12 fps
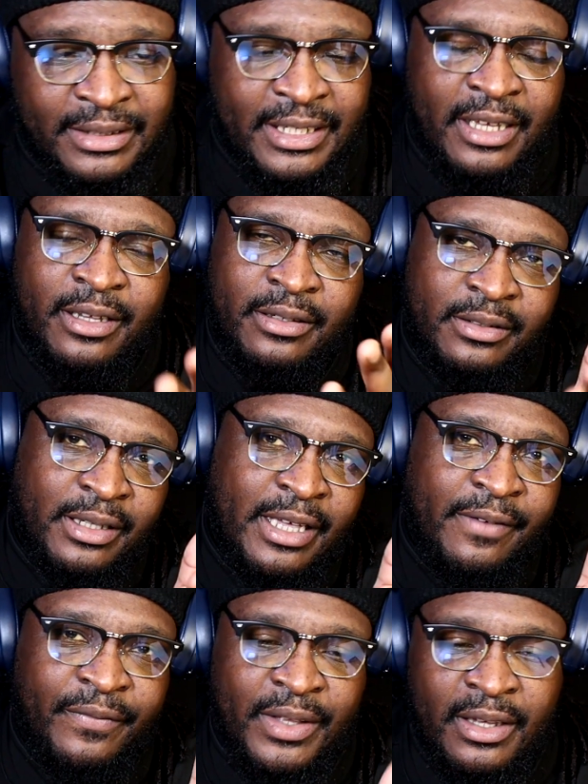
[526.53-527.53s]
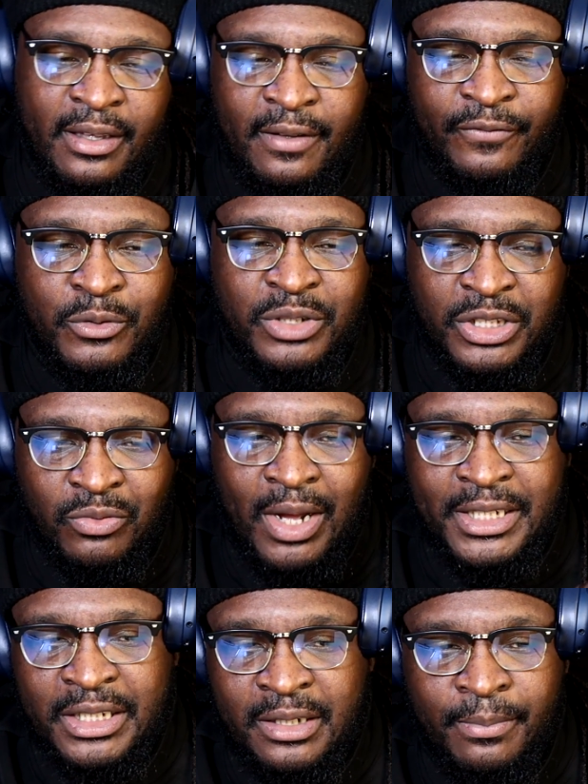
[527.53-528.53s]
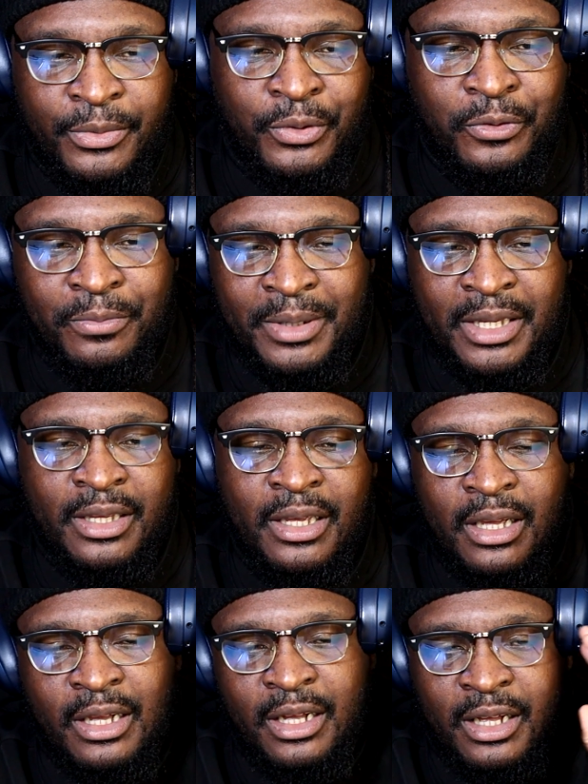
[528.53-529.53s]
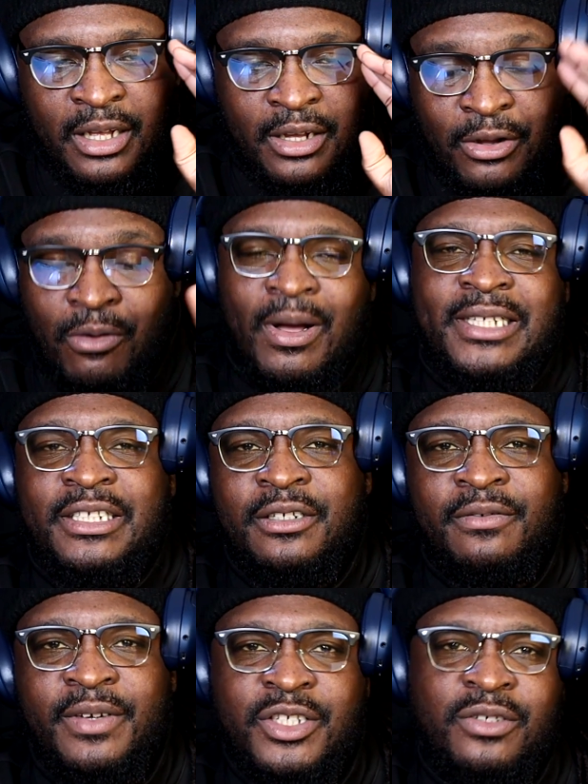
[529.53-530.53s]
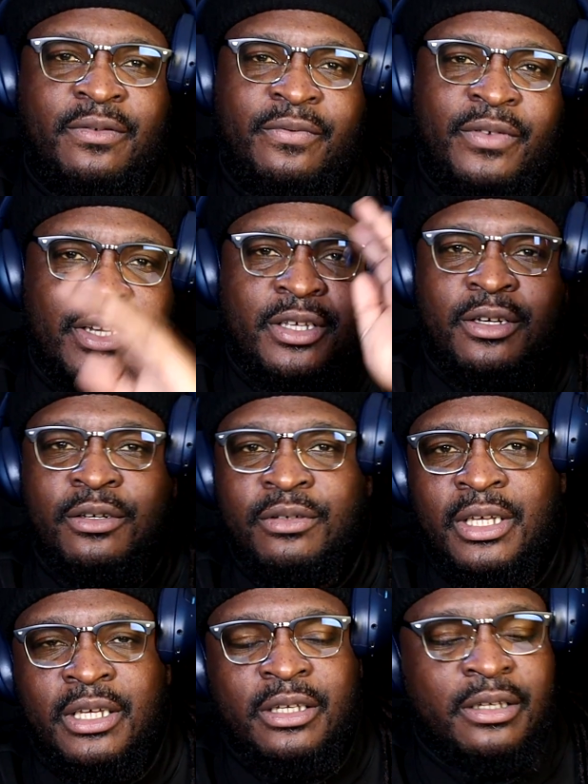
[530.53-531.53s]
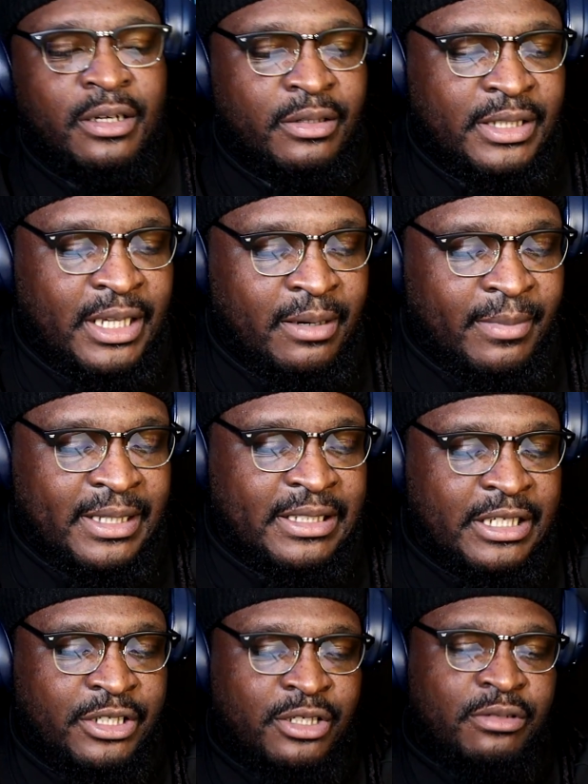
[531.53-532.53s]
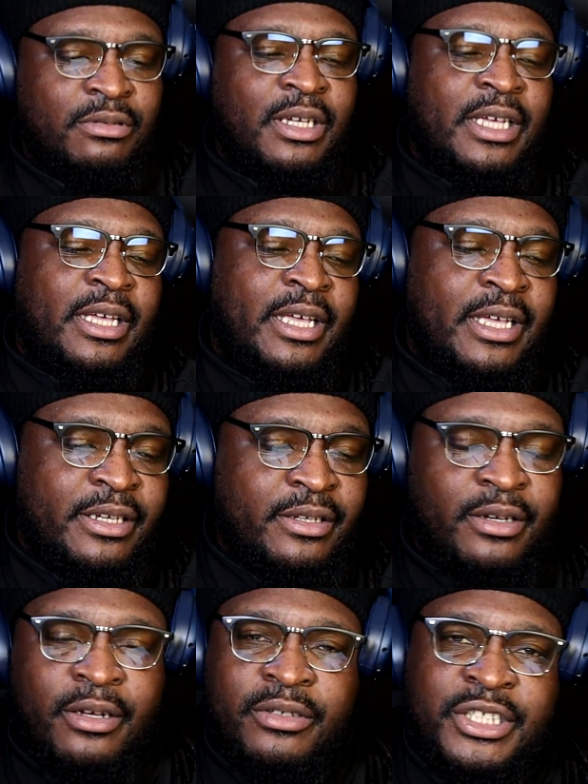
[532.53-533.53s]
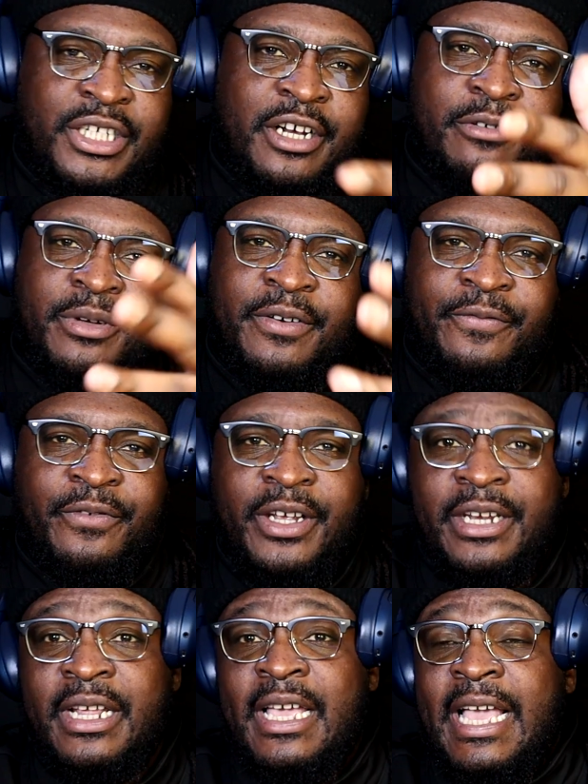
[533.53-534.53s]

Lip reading: If you're just watching them through me, go watch the original video. You know, tell them I sent you, and, you know, share it with a friend.